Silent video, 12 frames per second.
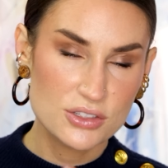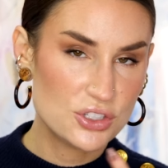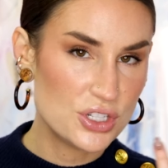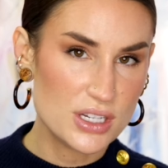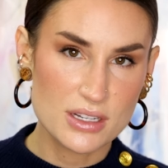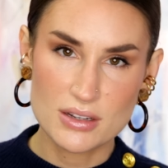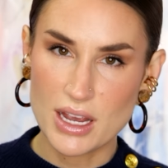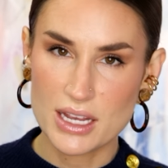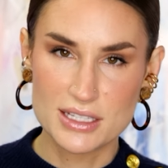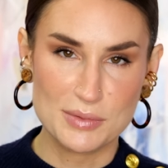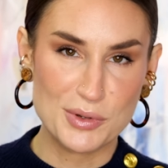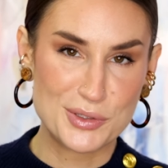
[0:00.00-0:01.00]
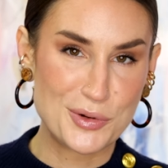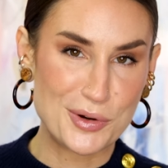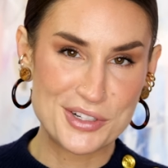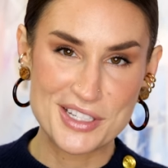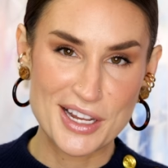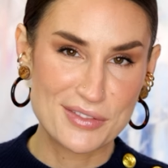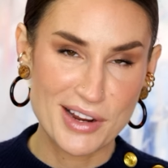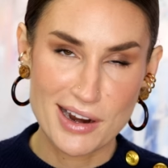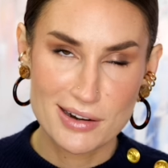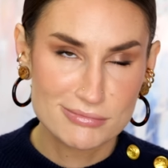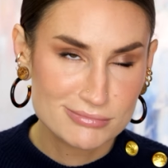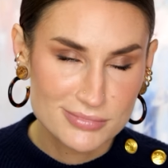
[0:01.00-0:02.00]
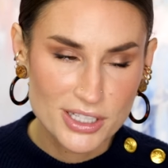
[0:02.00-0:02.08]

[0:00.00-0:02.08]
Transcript: She has the most gorgeous head of hair.